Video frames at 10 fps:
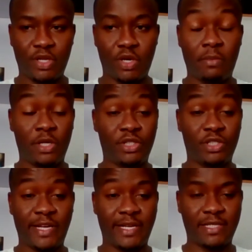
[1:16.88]
emerging
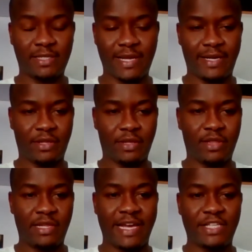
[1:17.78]
techs like the
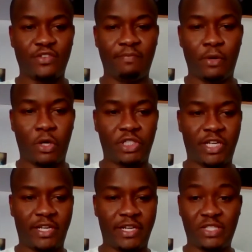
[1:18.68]
likes of
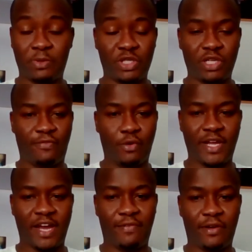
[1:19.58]
blockchain, especially for the
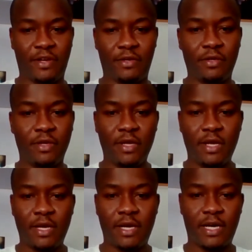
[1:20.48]
African
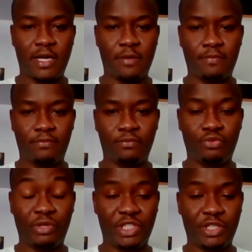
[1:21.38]

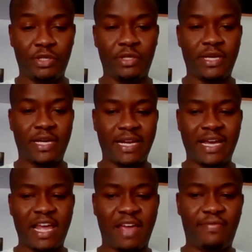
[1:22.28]
region. And
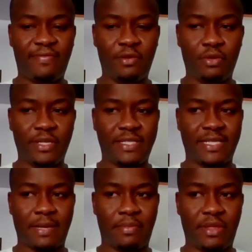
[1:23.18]
I feel it's
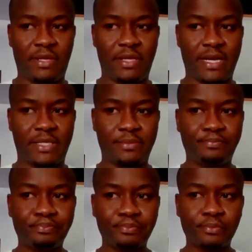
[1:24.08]
something that
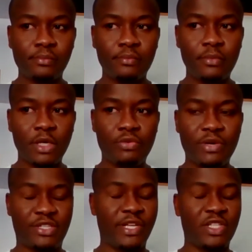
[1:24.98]

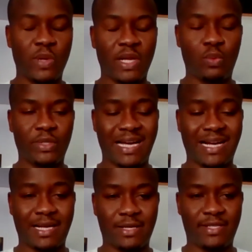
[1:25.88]
resonates well with our
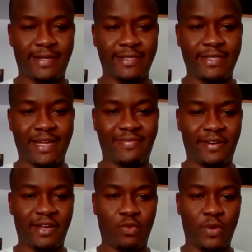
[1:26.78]
continent in
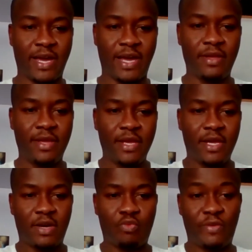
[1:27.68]
Africa, where
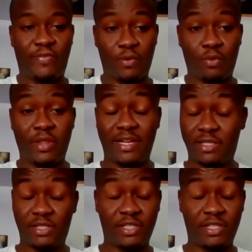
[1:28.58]
we feel that